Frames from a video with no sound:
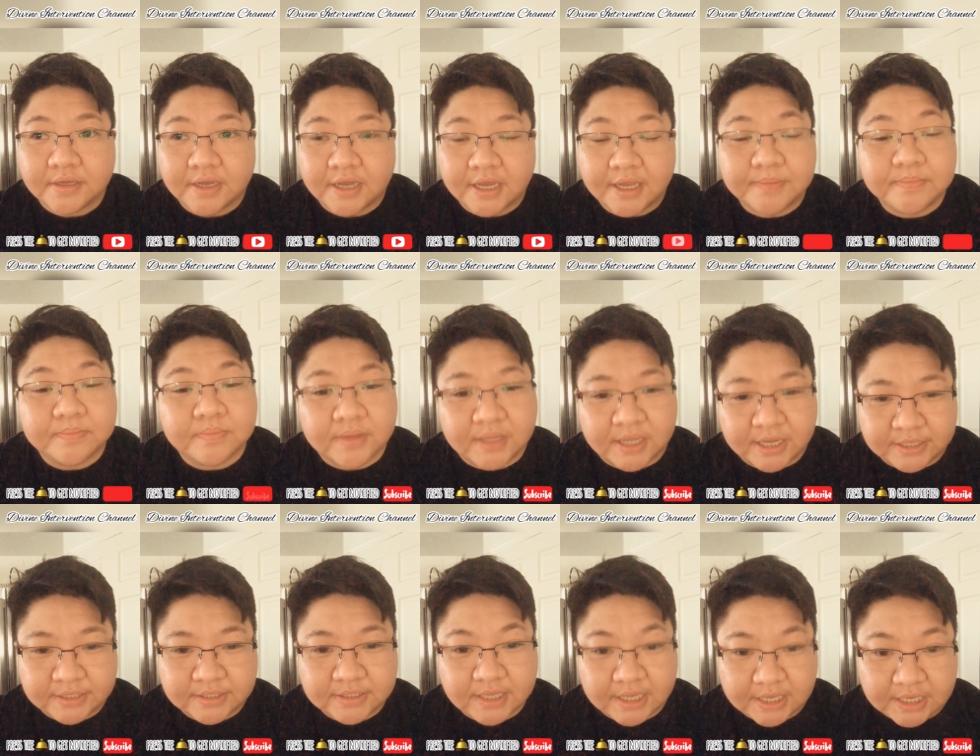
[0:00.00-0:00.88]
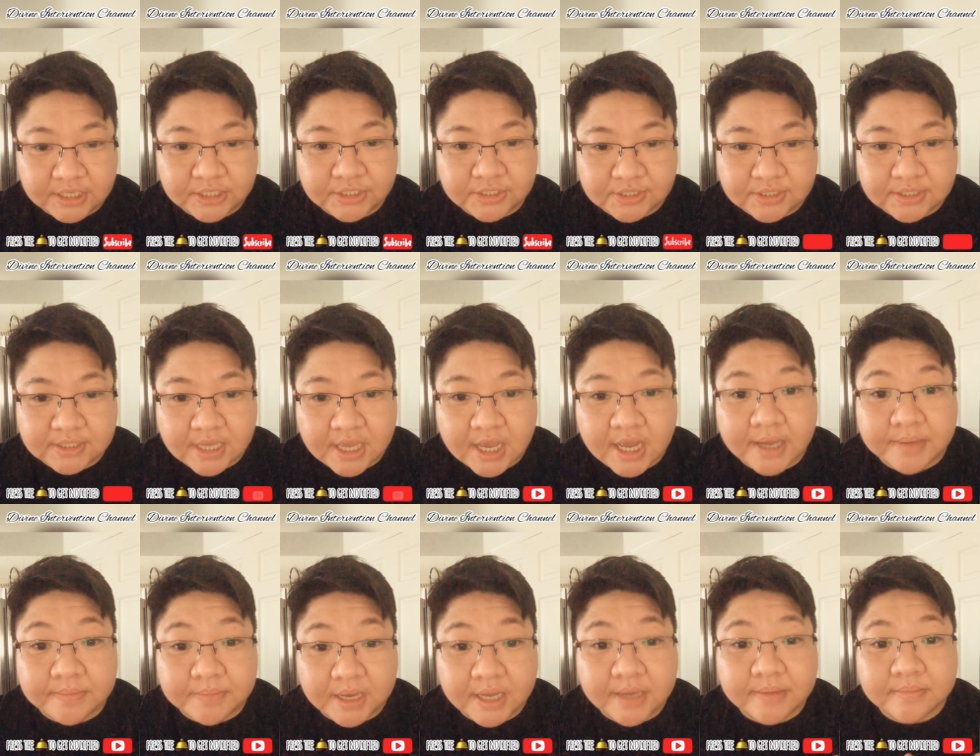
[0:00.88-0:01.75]
I'm blessed. I can just say
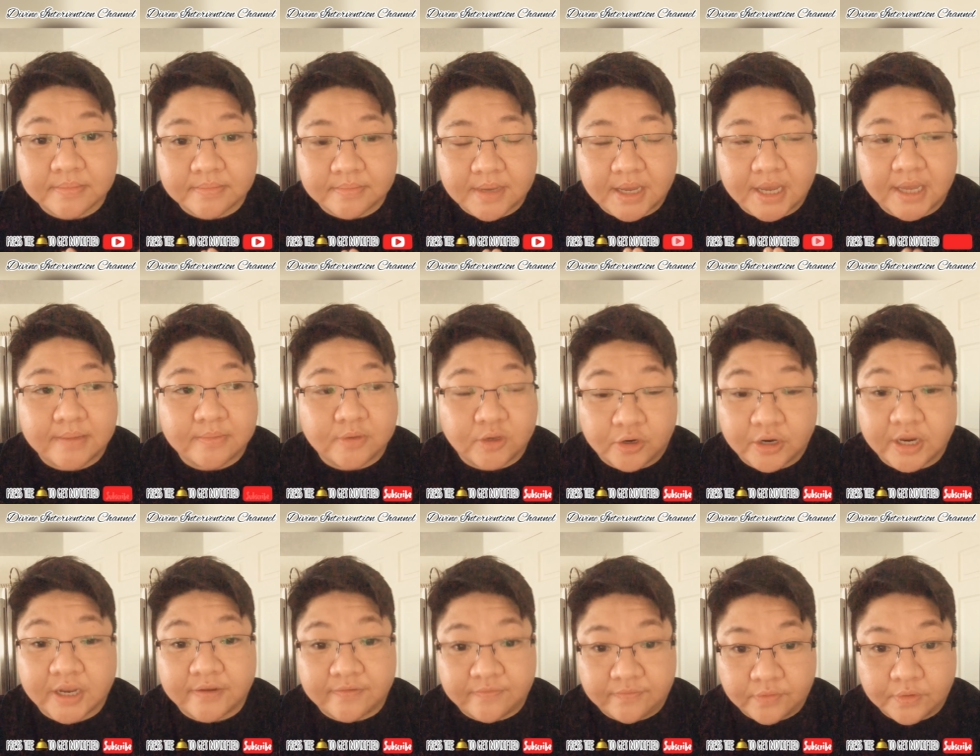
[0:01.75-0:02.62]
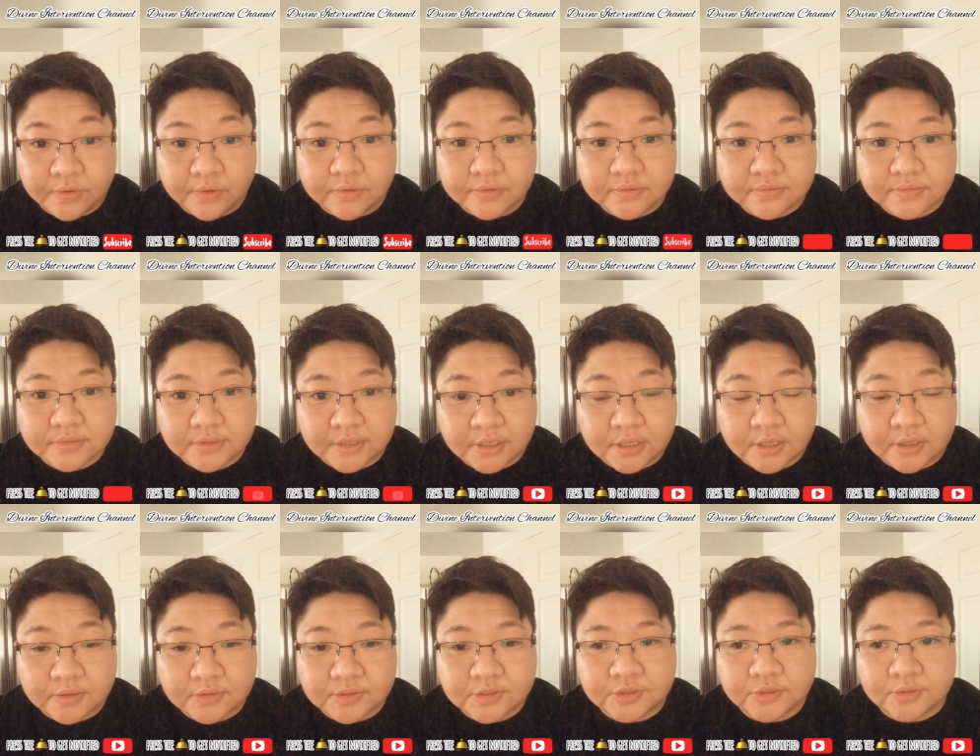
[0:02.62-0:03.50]
I'm I'm I'm grateful, you
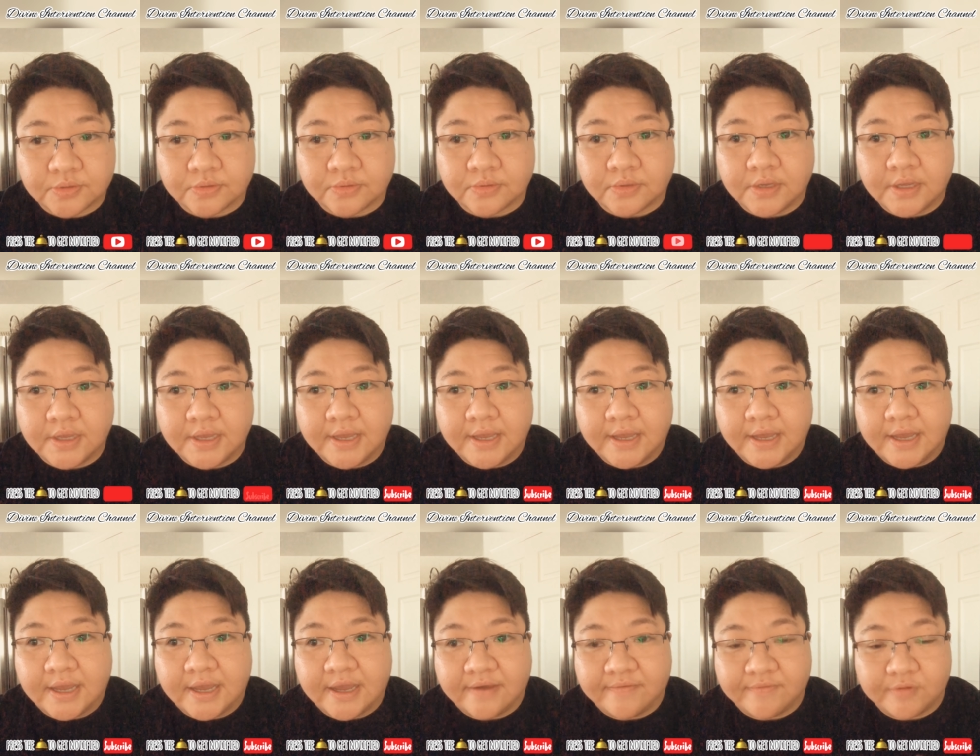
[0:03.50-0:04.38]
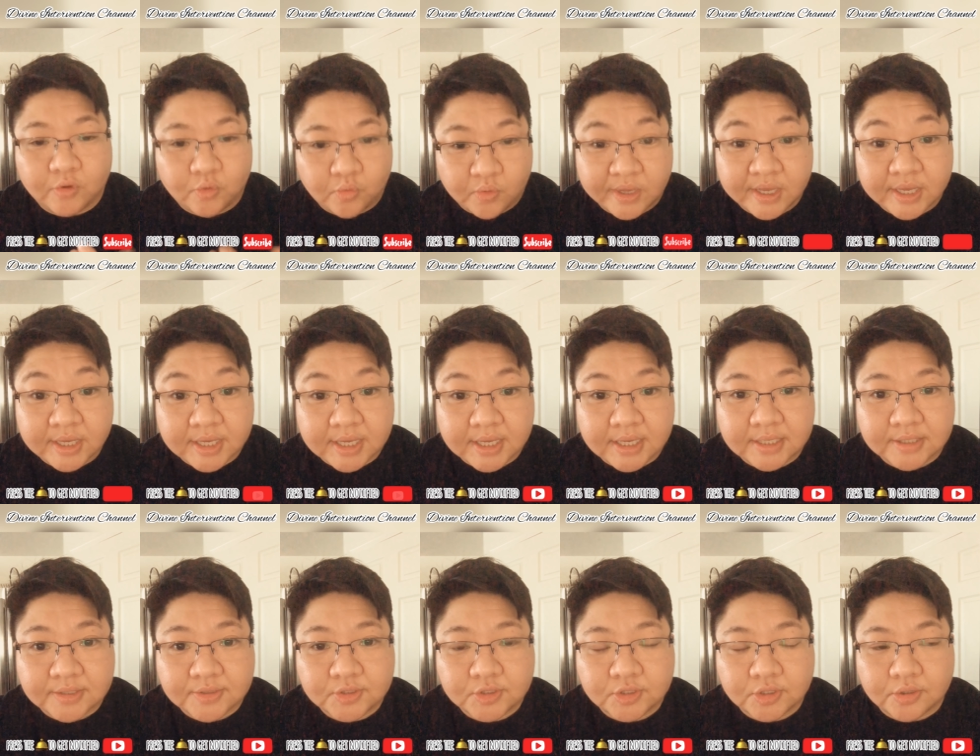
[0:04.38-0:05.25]
know, to have
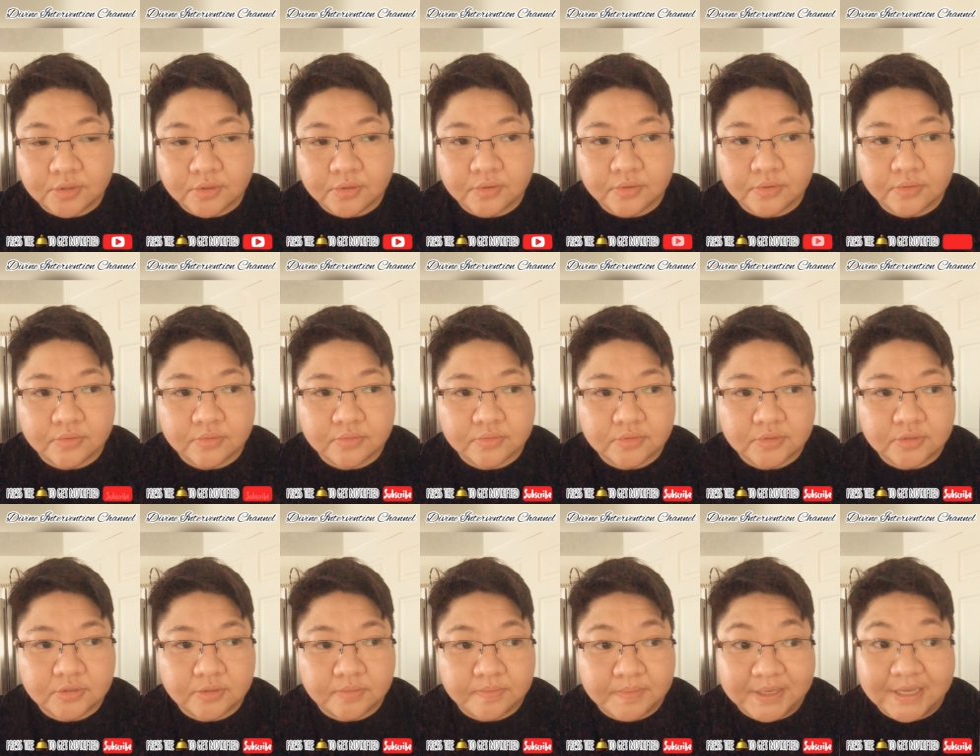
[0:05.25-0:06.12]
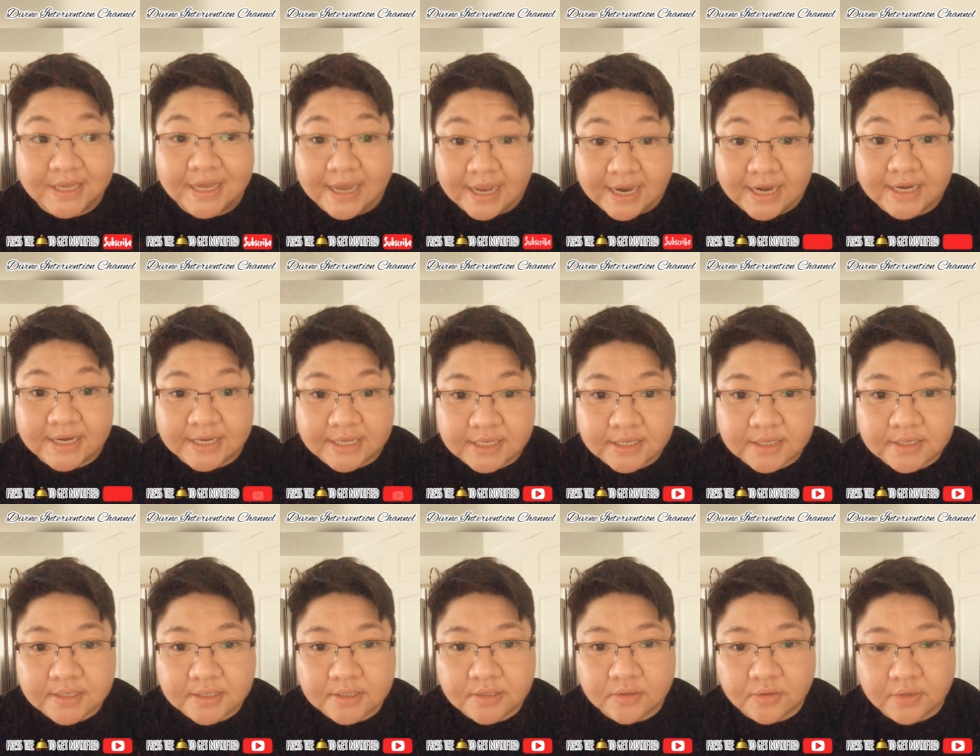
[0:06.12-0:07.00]
awakened to to be
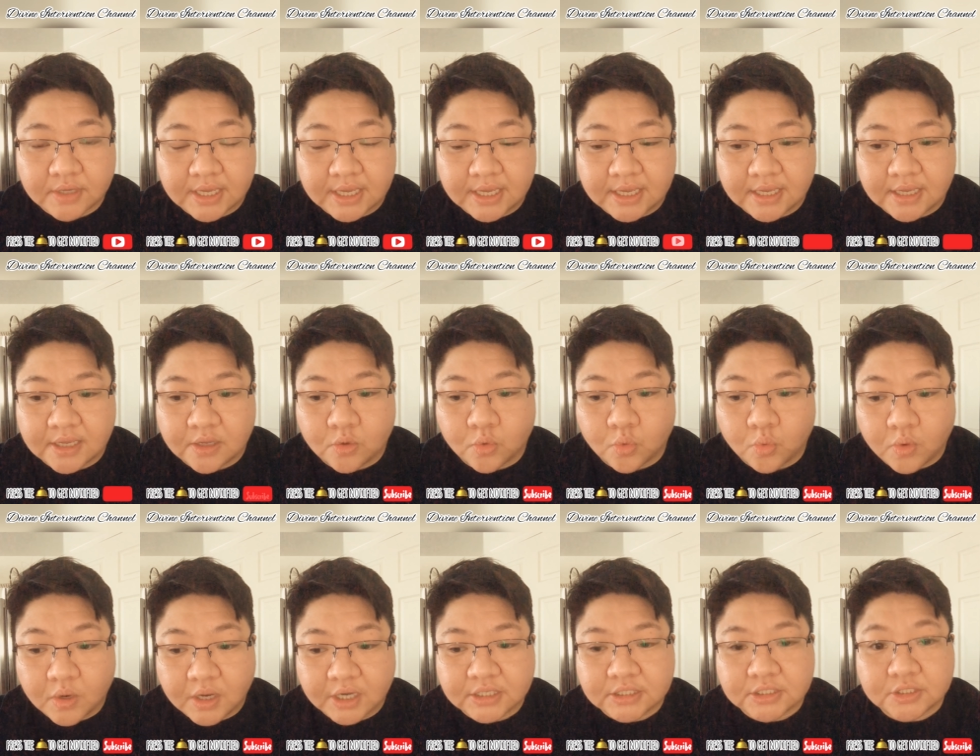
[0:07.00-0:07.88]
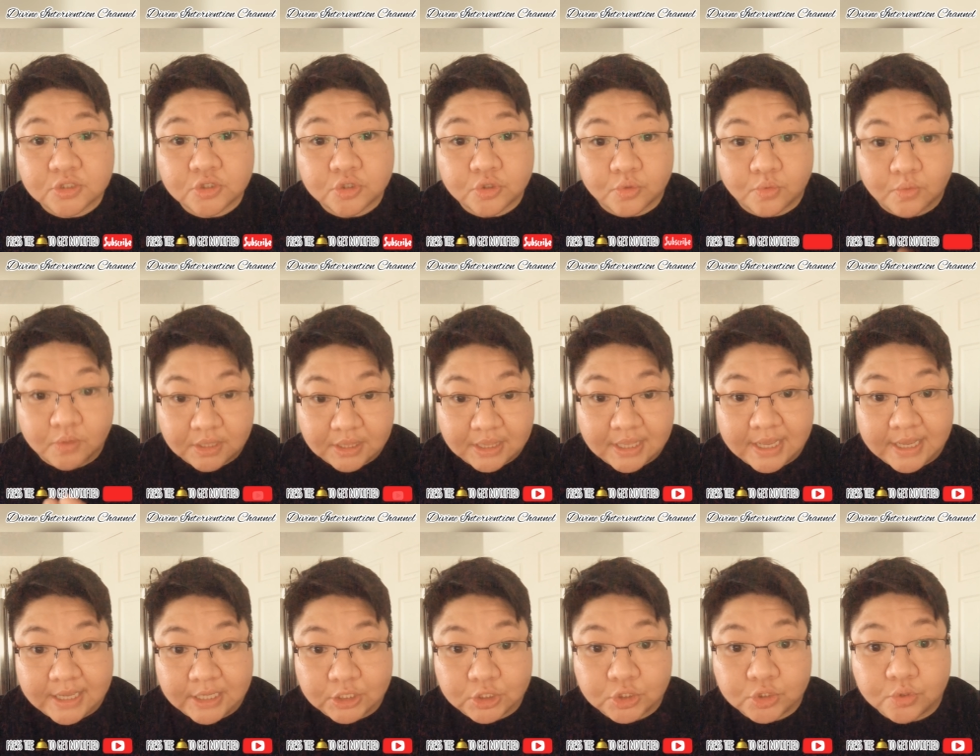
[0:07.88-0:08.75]
guided, okay, and what to
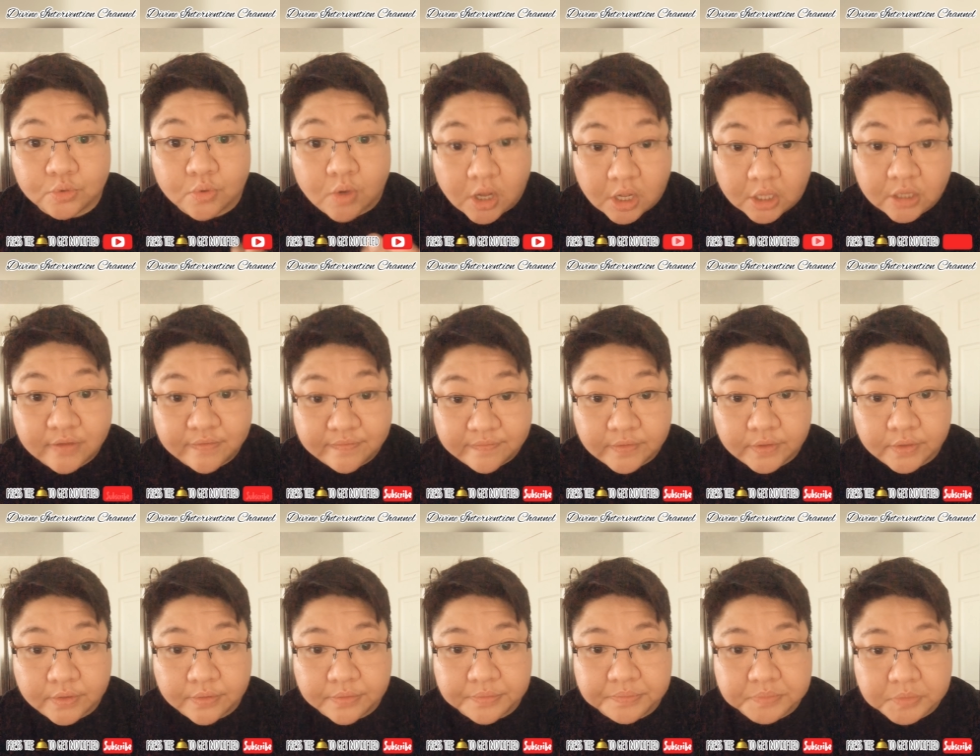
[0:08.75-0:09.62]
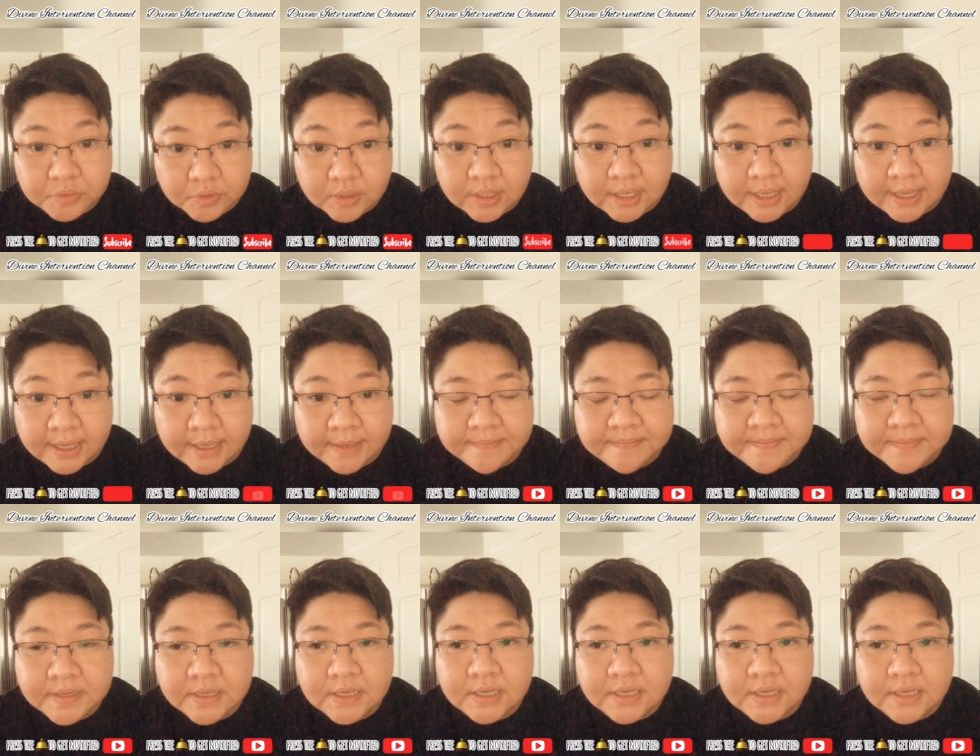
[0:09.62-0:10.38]
relate to all of you, okay?